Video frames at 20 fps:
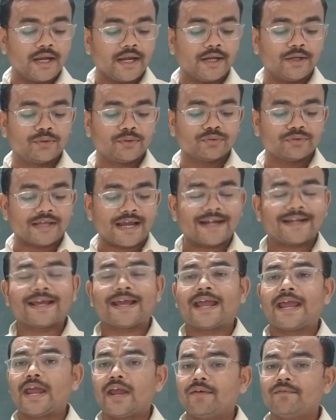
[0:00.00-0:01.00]
into that
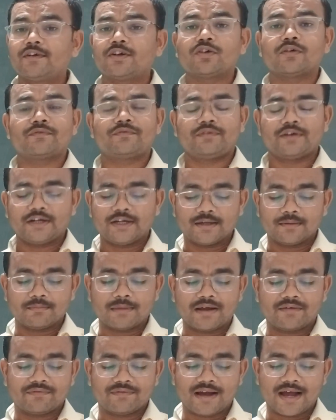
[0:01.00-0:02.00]
heaven of freedom,
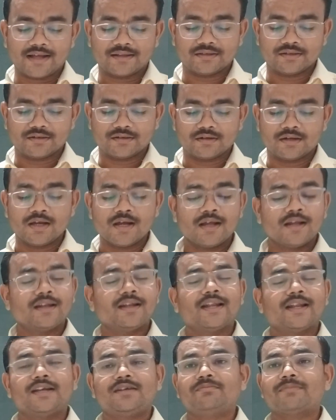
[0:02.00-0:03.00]
my Father,
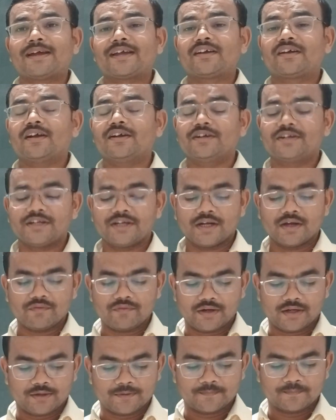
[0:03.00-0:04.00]
let my country
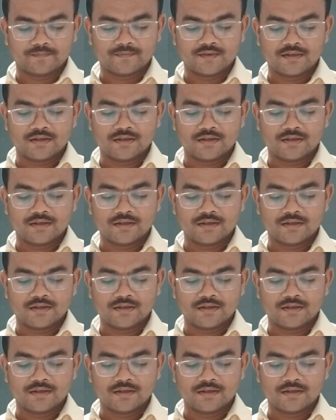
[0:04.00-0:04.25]
awake.